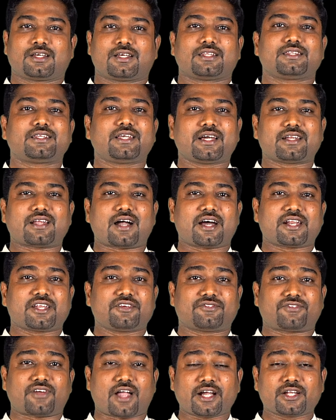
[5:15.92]
There are
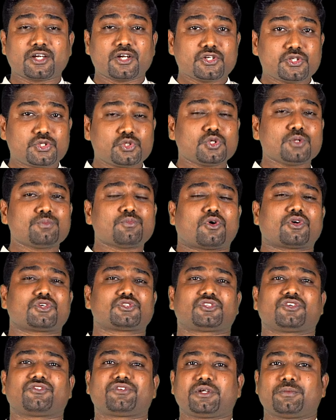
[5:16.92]
in fact two
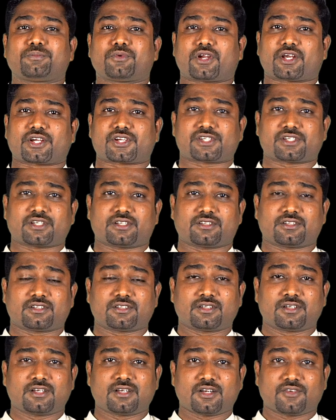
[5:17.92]
modes of reproduction.
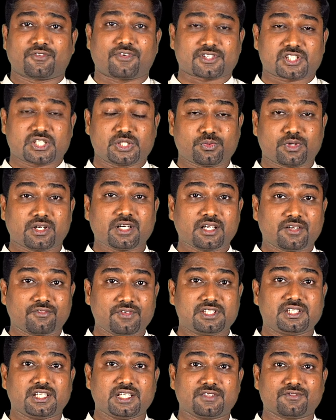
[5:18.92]
First one,
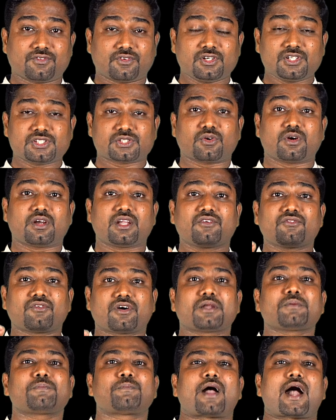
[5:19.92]
which involves only
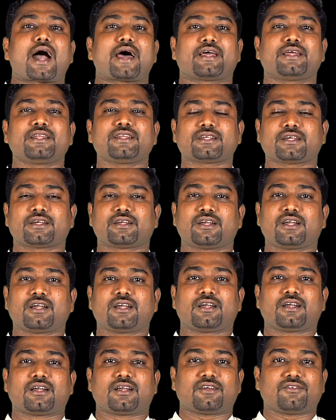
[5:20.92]
one parent,
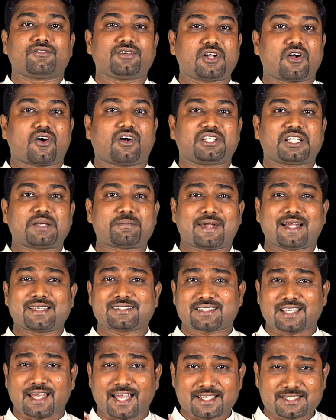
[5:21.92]
we call them
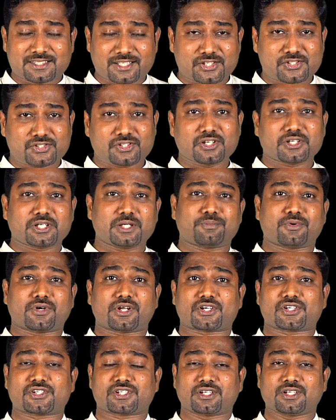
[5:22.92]
as asexual
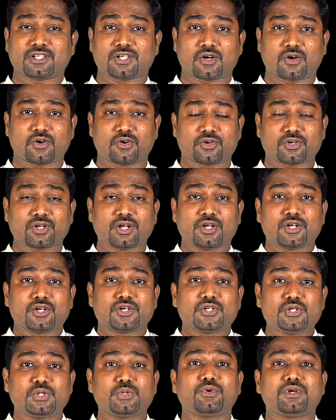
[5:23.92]
reproduction or
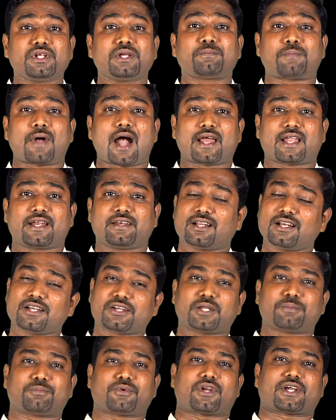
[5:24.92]
uniparental
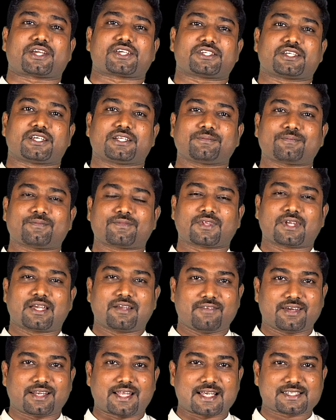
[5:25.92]
reproduction,
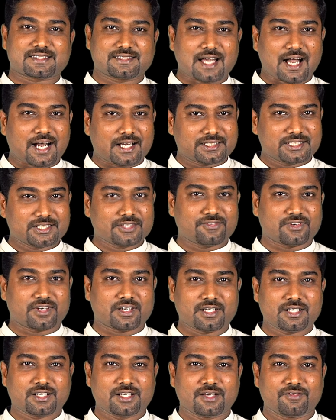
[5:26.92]
whereas the other
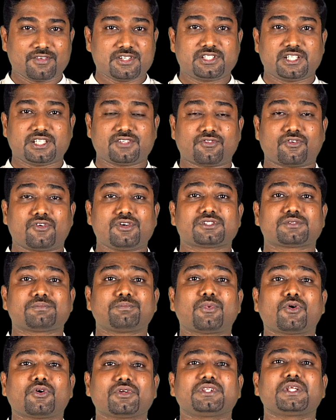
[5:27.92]
one, which involves
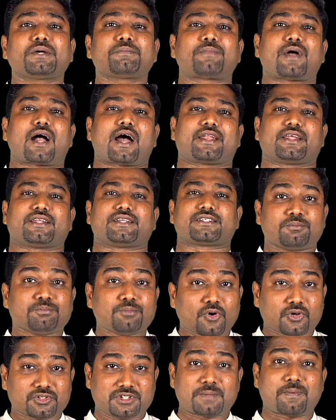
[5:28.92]
both the
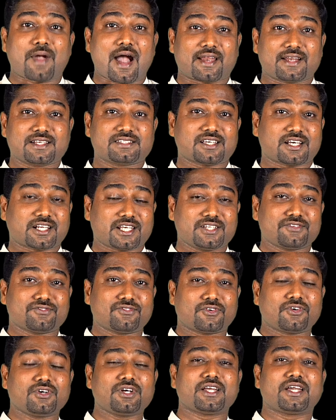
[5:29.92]
parents are
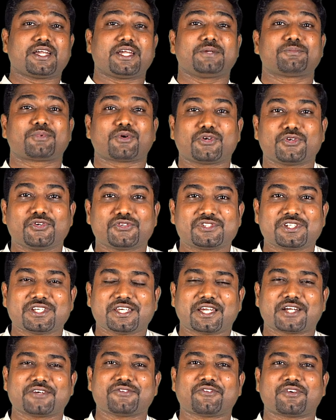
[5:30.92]
involved in producing
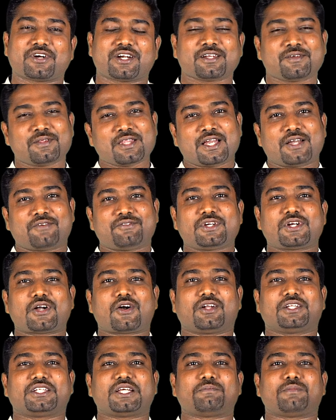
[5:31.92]
young one, we
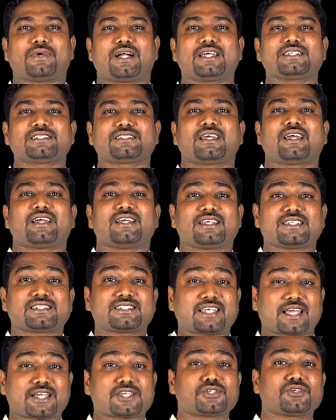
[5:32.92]
call them as
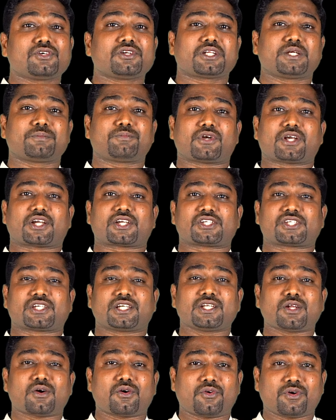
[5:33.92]
sexual
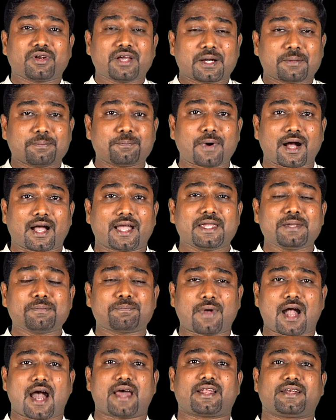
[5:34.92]
reproduction or
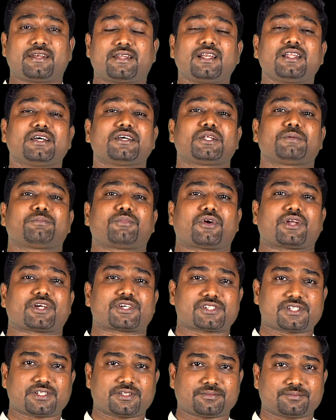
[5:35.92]
biparental
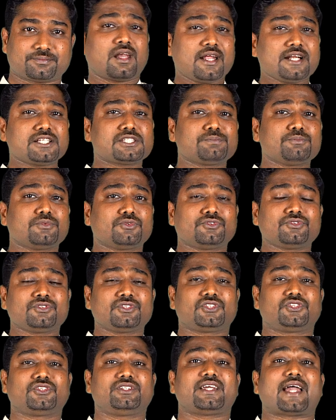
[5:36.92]
reproduction. Let's
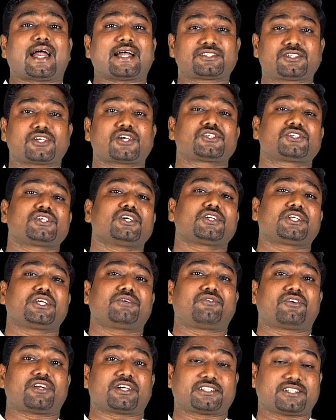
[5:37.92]
move to the asexual
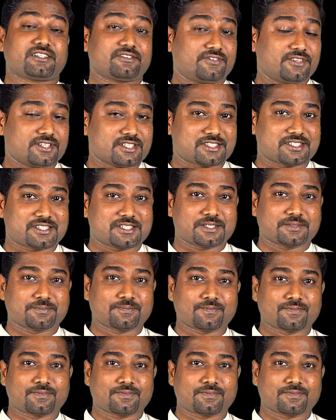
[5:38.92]
reproduction first.